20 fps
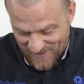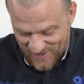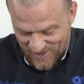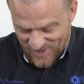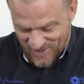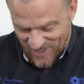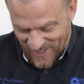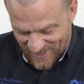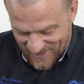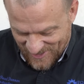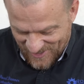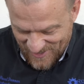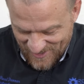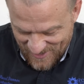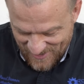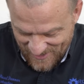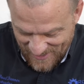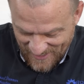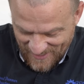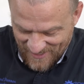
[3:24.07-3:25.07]

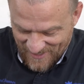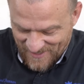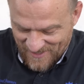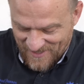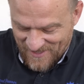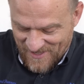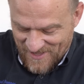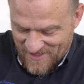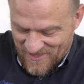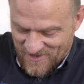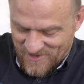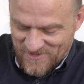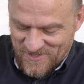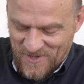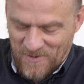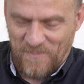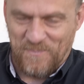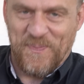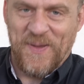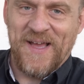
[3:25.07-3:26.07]
instructions, like, there's
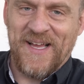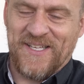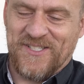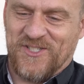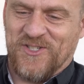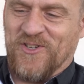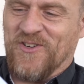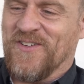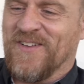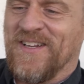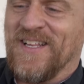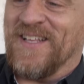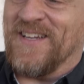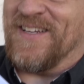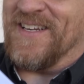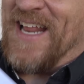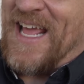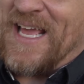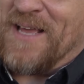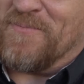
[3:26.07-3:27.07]
no picture and it
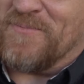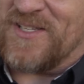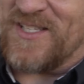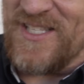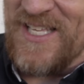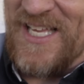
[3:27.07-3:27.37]
names